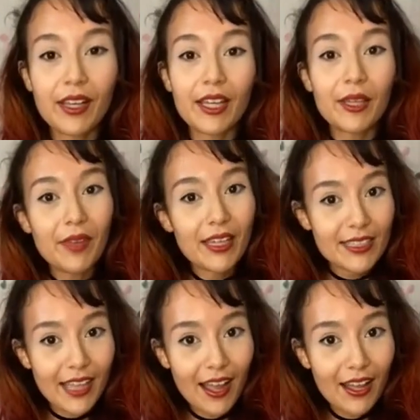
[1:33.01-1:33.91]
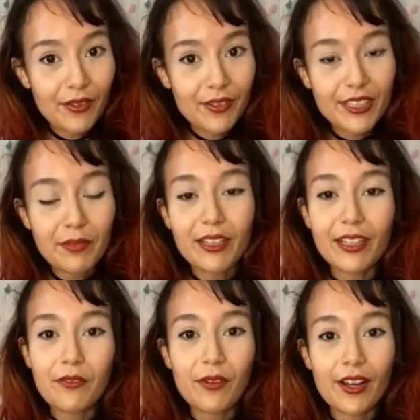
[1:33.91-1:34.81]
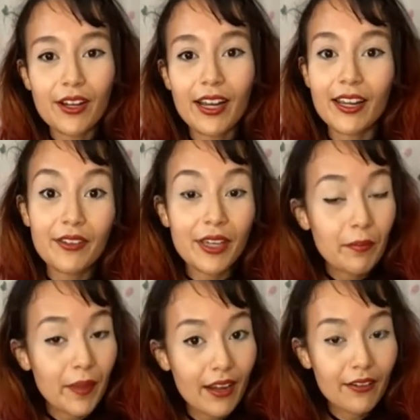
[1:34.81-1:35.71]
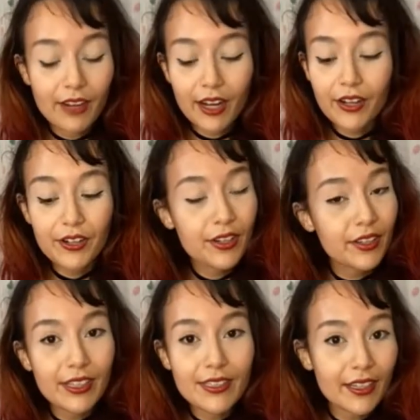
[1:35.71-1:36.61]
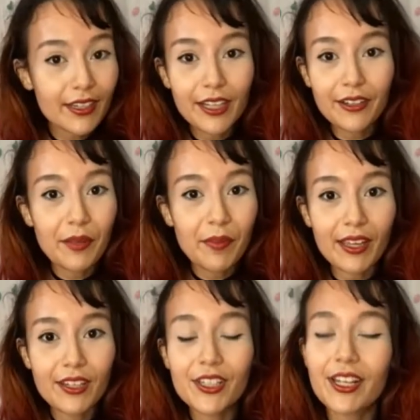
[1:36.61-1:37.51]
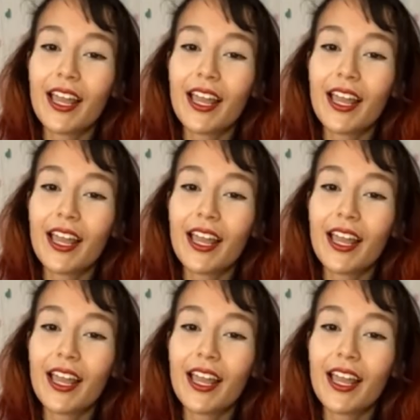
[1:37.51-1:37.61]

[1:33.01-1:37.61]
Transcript: You mix that with some clean water and you can paint right on your cookies like a coloring page.